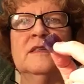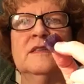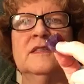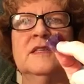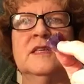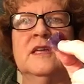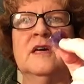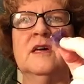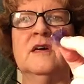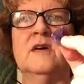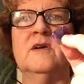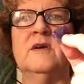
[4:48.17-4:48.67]

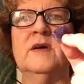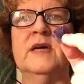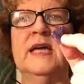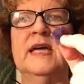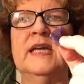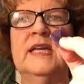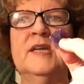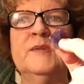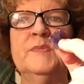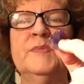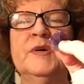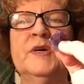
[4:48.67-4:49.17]
So
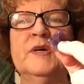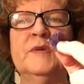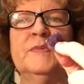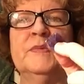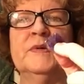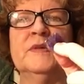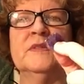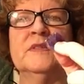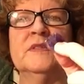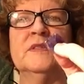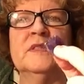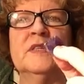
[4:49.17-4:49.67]
any
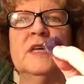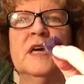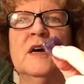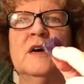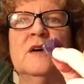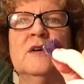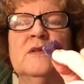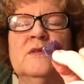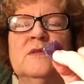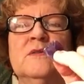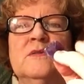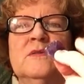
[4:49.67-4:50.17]
purple
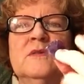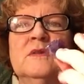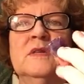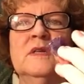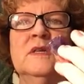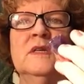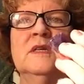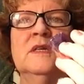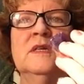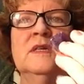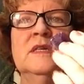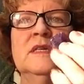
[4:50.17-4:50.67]
stone
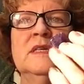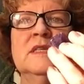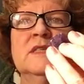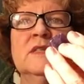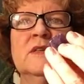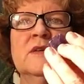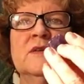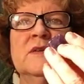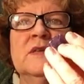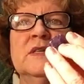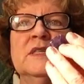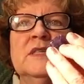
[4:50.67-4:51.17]
is
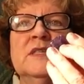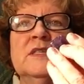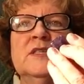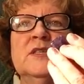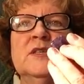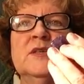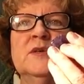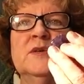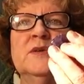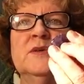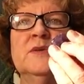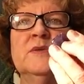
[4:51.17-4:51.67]
going
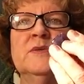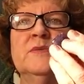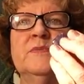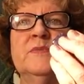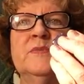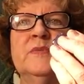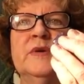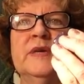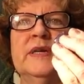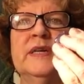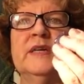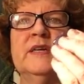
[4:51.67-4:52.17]
to
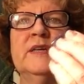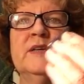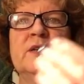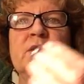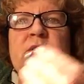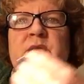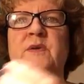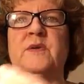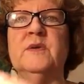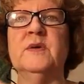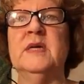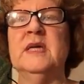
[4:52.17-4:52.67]
bring
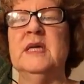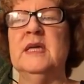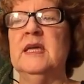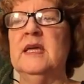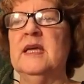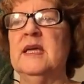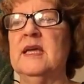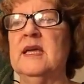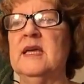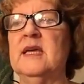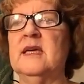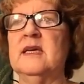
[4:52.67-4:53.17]
you
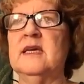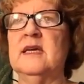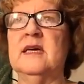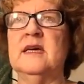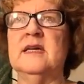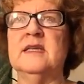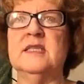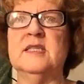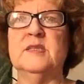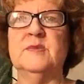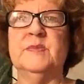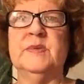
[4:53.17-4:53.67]

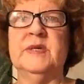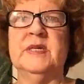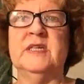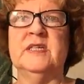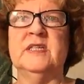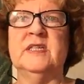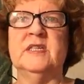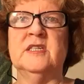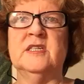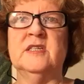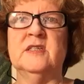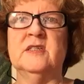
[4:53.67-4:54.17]

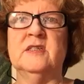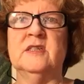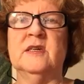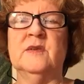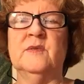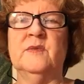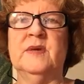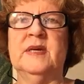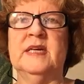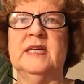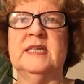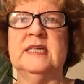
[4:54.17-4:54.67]
spiritual
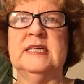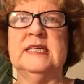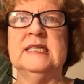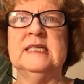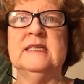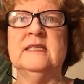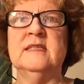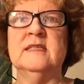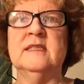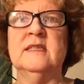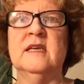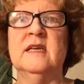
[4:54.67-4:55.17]

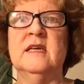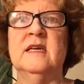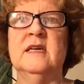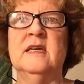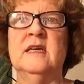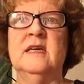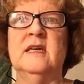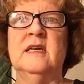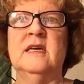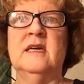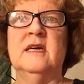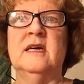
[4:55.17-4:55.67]
awareness.
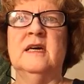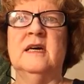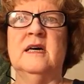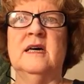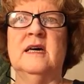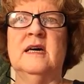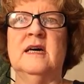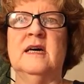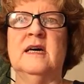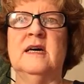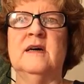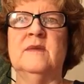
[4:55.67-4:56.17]

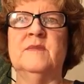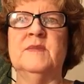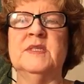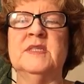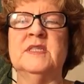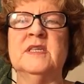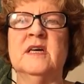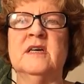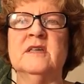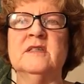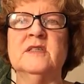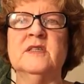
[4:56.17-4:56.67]

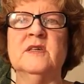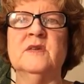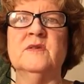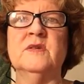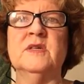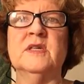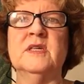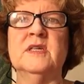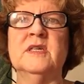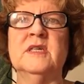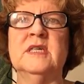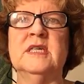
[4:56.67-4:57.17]
It's also
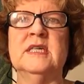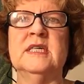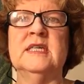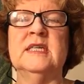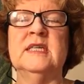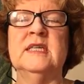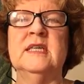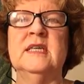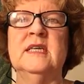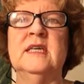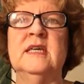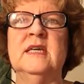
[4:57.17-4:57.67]

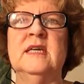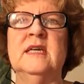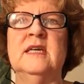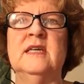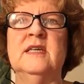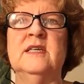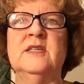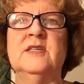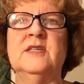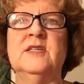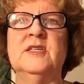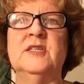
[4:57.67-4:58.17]
good
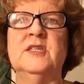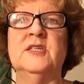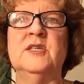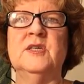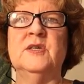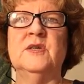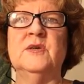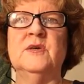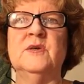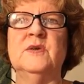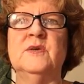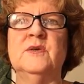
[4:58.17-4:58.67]

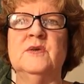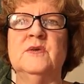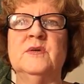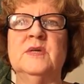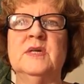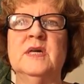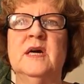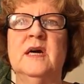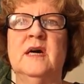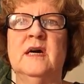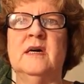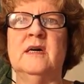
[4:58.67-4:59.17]
to
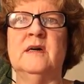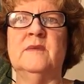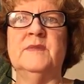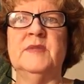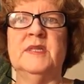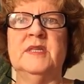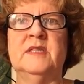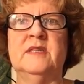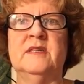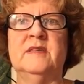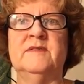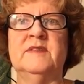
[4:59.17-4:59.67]
calm
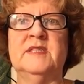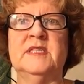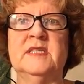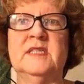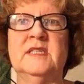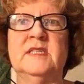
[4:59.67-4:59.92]
the nervous